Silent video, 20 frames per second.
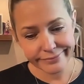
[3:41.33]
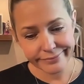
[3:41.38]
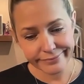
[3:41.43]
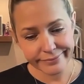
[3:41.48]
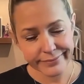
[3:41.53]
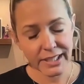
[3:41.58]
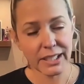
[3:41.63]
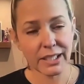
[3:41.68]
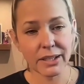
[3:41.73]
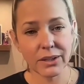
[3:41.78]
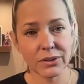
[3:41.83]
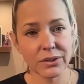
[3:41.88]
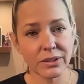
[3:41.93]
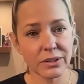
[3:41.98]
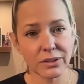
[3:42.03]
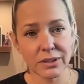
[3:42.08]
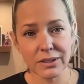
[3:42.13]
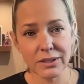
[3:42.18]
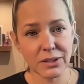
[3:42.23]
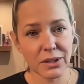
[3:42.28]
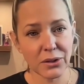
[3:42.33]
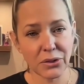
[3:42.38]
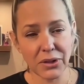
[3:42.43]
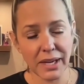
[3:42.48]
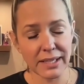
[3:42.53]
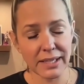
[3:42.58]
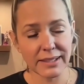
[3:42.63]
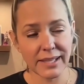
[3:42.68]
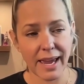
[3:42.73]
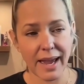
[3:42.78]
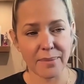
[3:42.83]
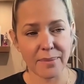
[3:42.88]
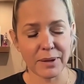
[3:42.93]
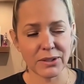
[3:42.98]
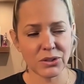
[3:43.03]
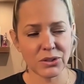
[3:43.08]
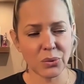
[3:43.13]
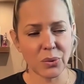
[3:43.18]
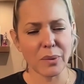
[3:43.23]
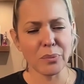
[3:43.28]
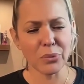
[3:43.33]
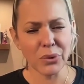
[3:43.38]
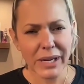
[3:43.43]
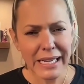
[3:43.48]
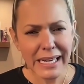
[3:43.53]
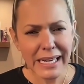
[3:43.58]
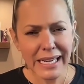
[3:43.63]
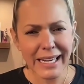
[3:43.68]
the things happen. So I'm reading